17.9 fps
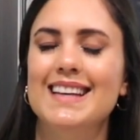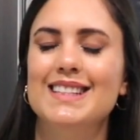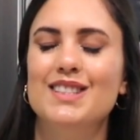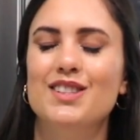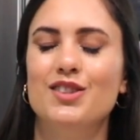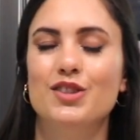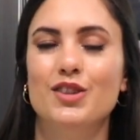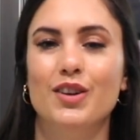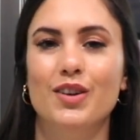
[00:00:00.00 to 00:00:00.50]

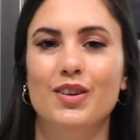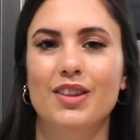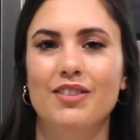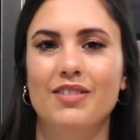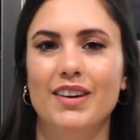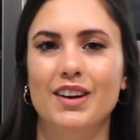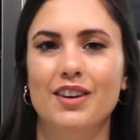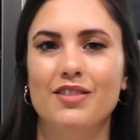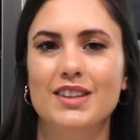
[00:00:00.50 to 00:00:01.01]
to show you the
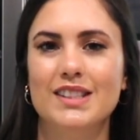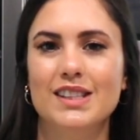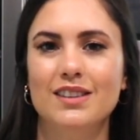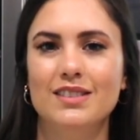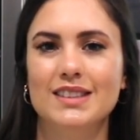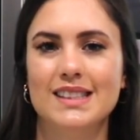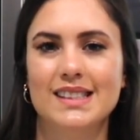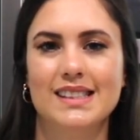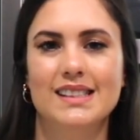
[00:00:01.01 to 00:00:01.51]
final
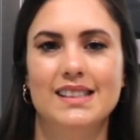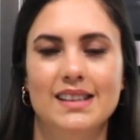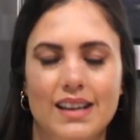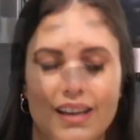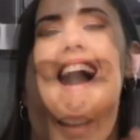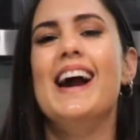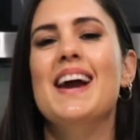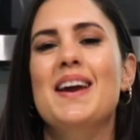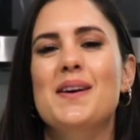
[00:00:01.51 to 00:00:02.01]
results.
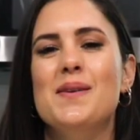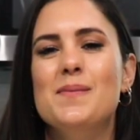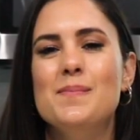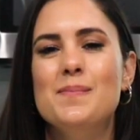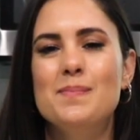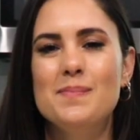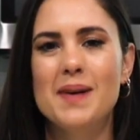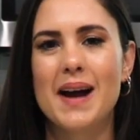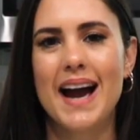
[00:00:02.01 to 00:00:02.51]
I
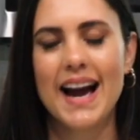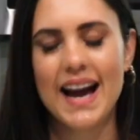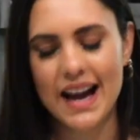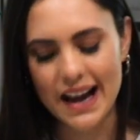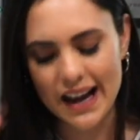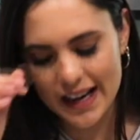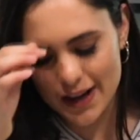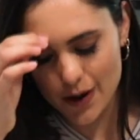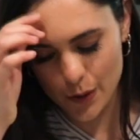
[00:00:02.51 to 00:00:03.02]
am
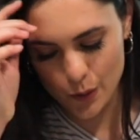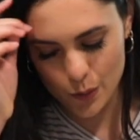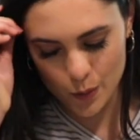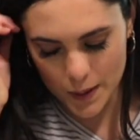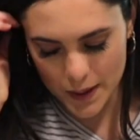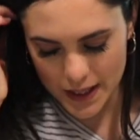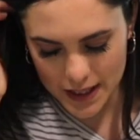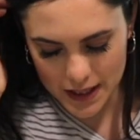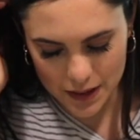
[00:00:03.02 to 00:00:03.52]
back
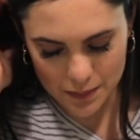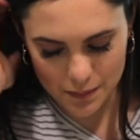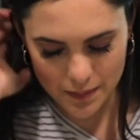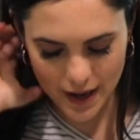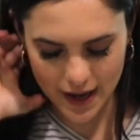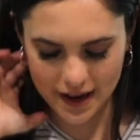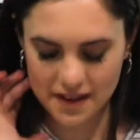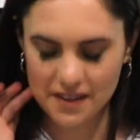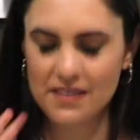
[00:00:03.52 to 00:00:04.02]
with
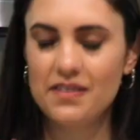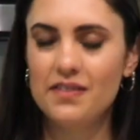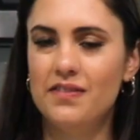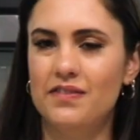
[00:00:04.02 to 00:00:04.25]
my